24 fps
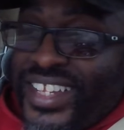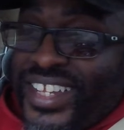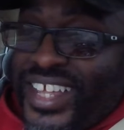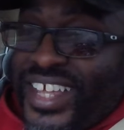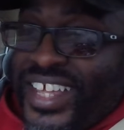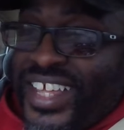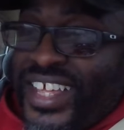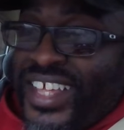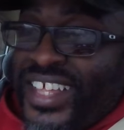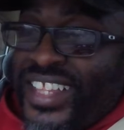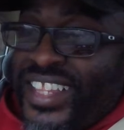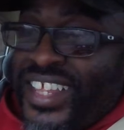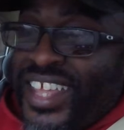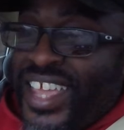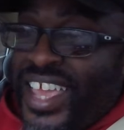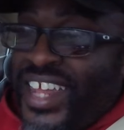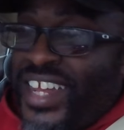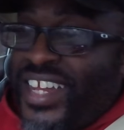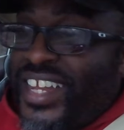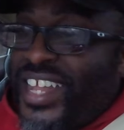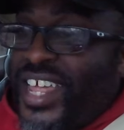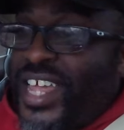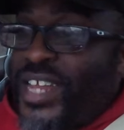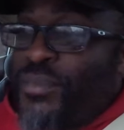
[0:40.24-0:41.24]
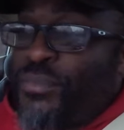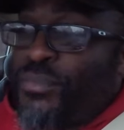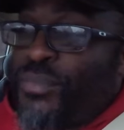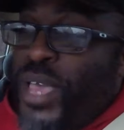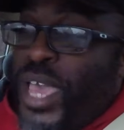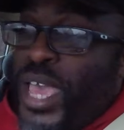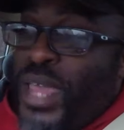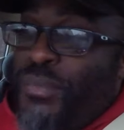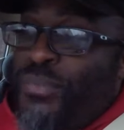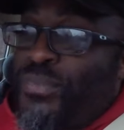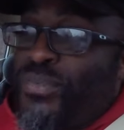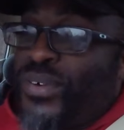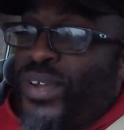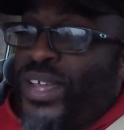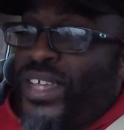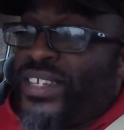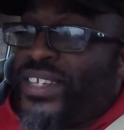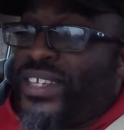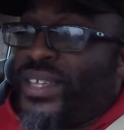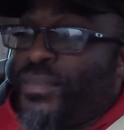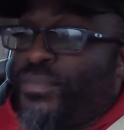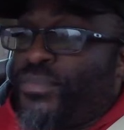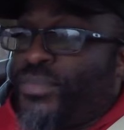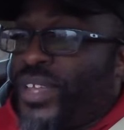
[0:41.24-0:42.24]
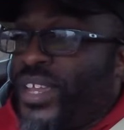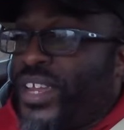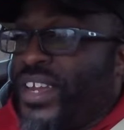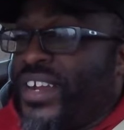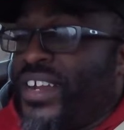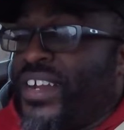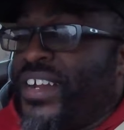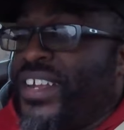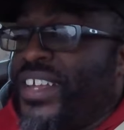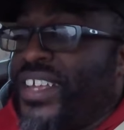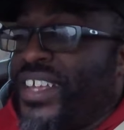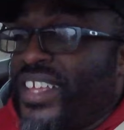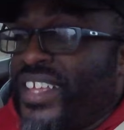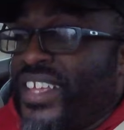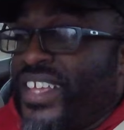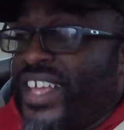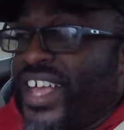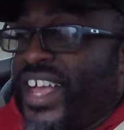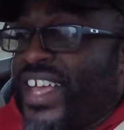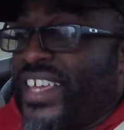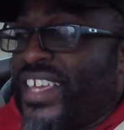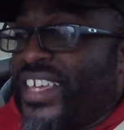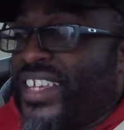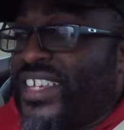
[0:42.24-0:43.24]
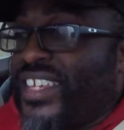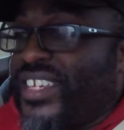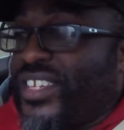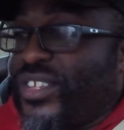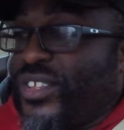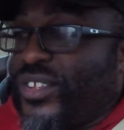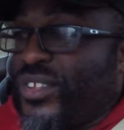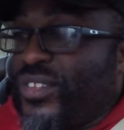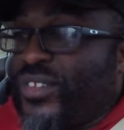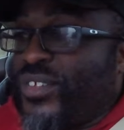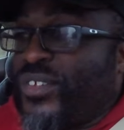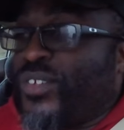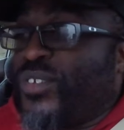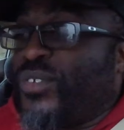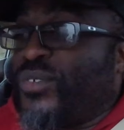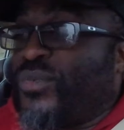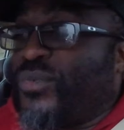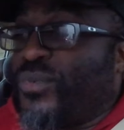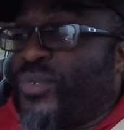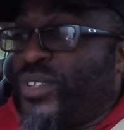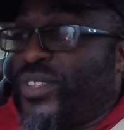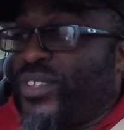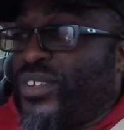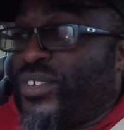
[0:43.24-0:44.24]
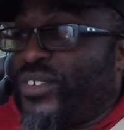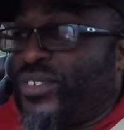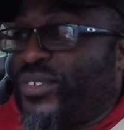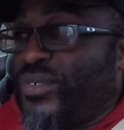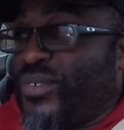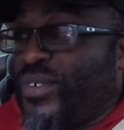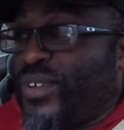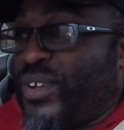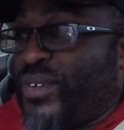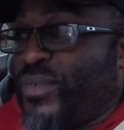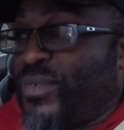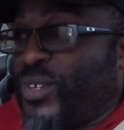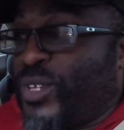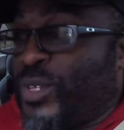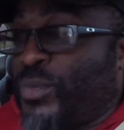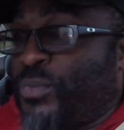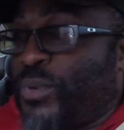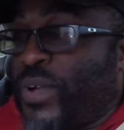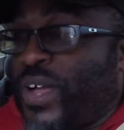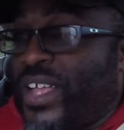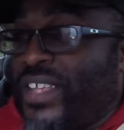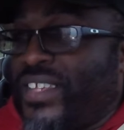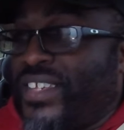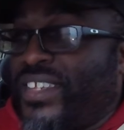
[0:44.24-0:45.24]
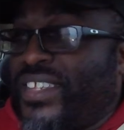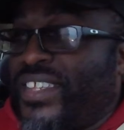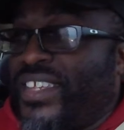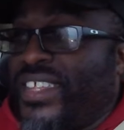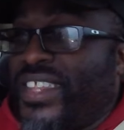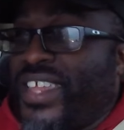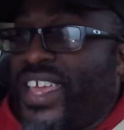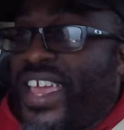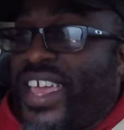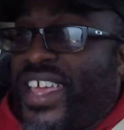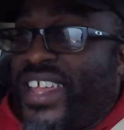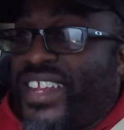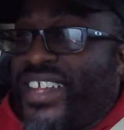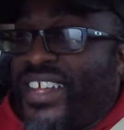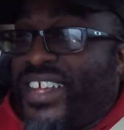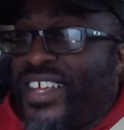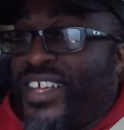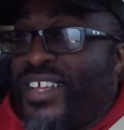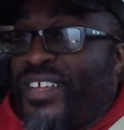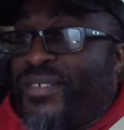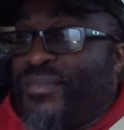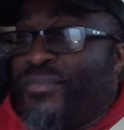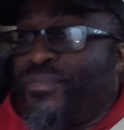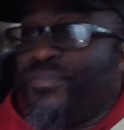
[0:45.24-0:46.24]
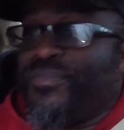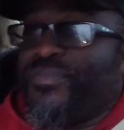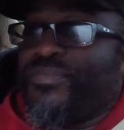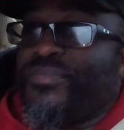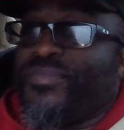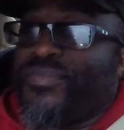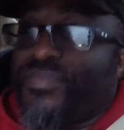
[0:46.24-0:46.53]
Uh, they had a lot of bad press up there. I guess the, this is what they're doing in response to that. Um,